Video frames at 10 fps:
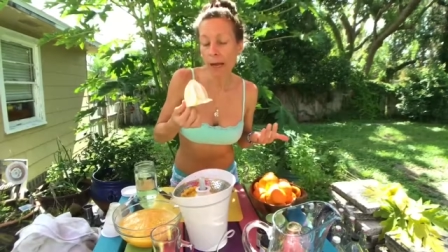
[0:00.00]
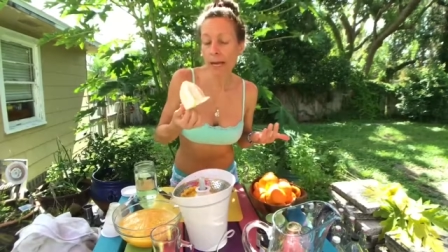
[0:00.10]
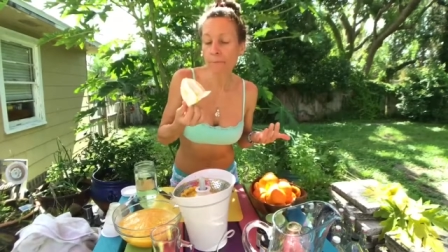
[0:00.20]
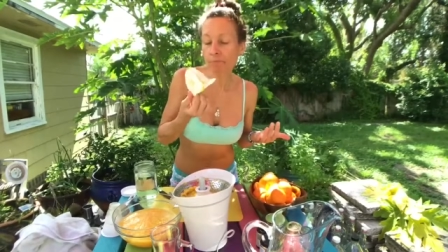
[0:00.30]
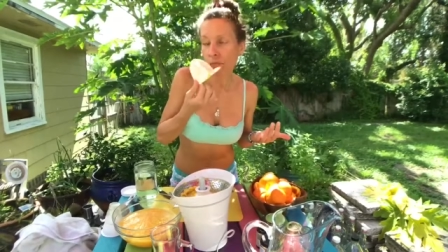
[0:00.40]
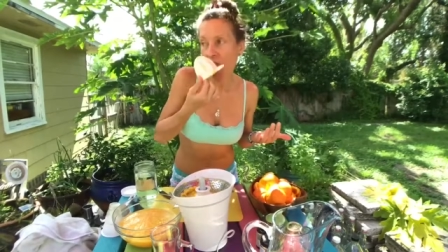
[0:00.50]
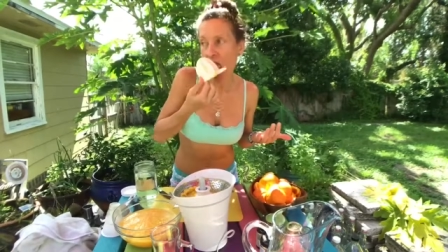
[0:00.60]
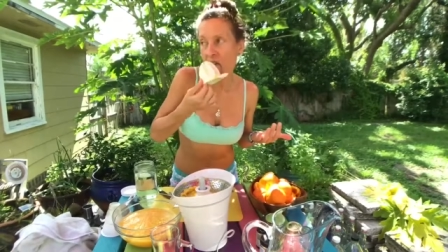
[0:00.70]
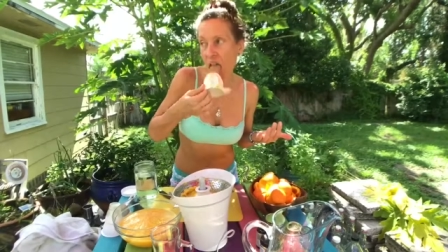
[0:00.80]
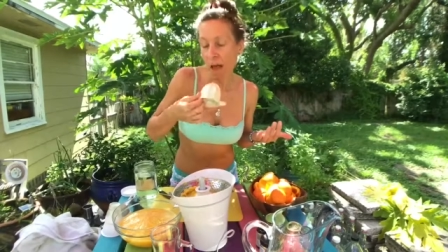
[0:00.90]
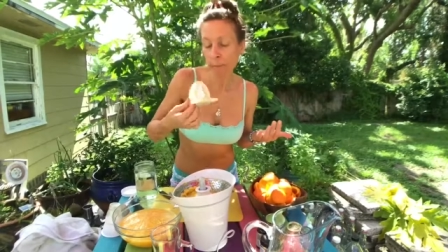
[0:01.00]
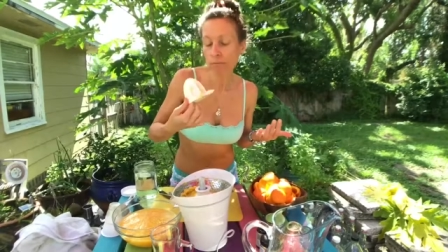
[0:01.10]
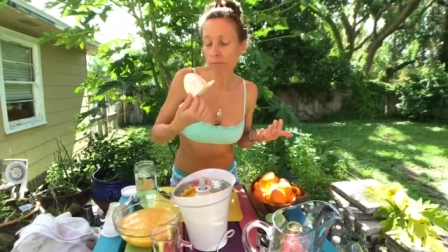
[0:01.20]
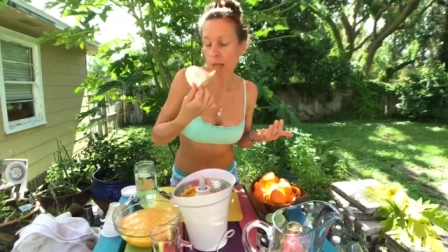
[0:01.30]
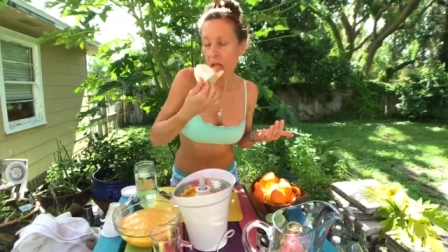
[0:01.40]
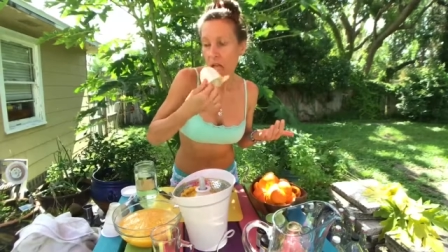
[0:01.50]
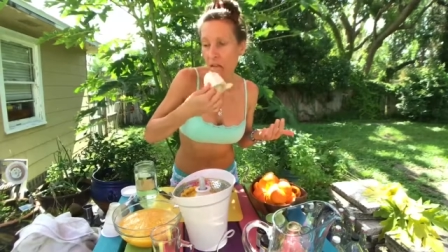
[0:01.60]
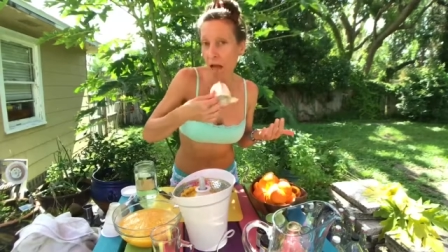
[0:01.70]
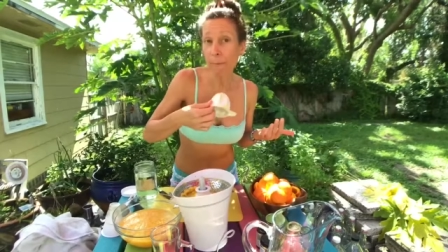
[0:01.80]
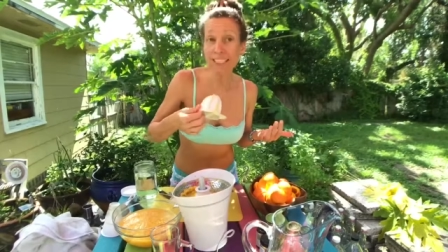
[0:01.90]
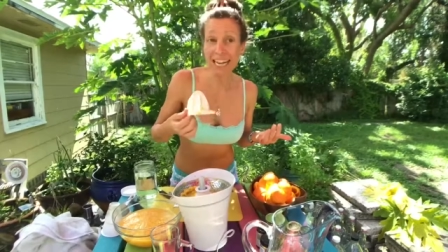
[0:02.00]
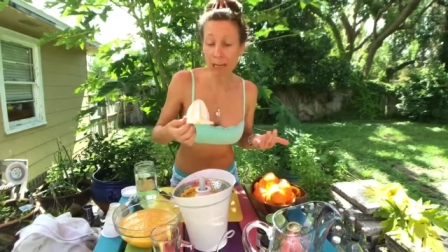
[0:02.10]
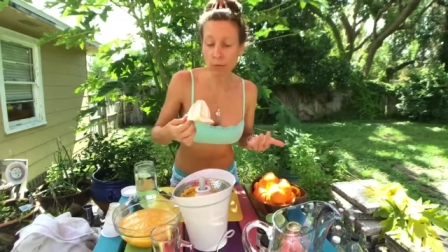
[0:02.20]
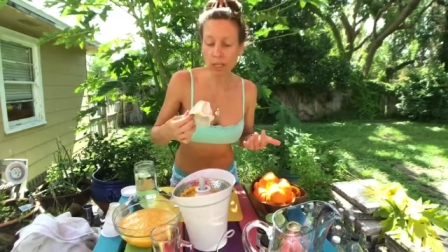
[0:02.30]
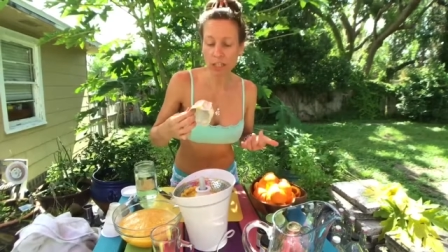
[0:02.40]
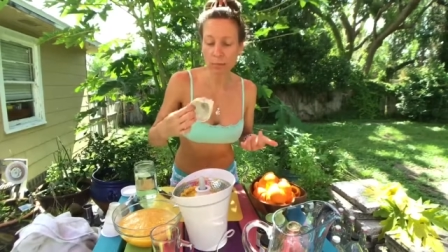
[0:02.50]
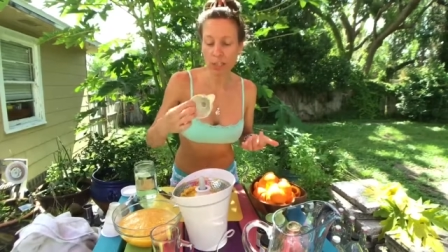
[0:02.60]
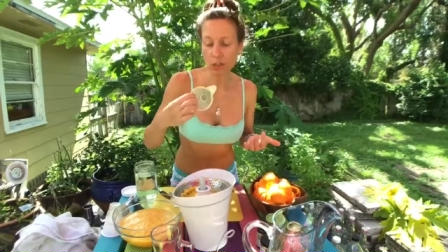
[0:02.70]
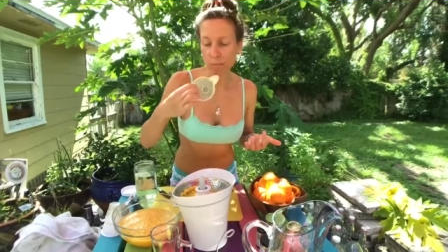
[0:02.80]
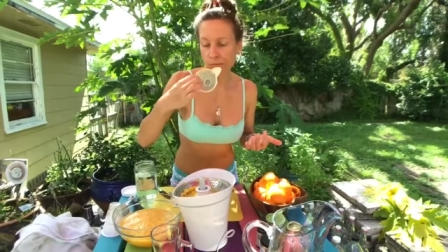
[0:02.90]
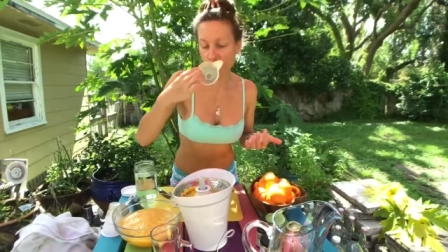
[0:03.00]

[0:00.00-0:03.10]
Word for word: And um, my dad wanted a picture.